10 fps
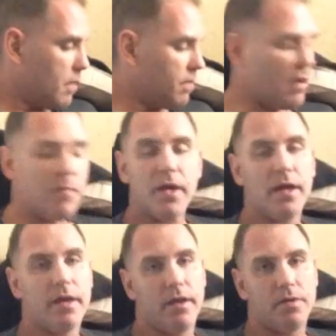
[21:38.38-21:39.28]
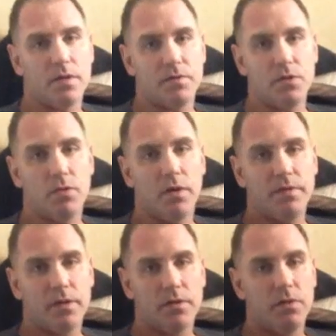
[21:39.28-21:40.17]
Sammy got cancer after
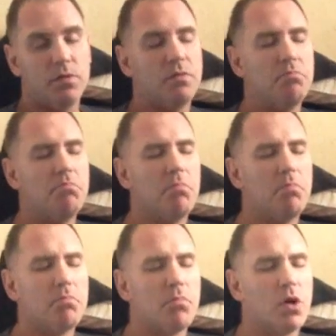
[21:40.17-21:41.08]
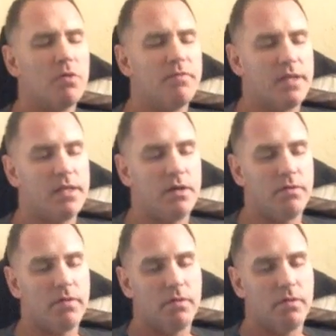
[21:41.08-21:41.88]
12 years. He was in perfect health.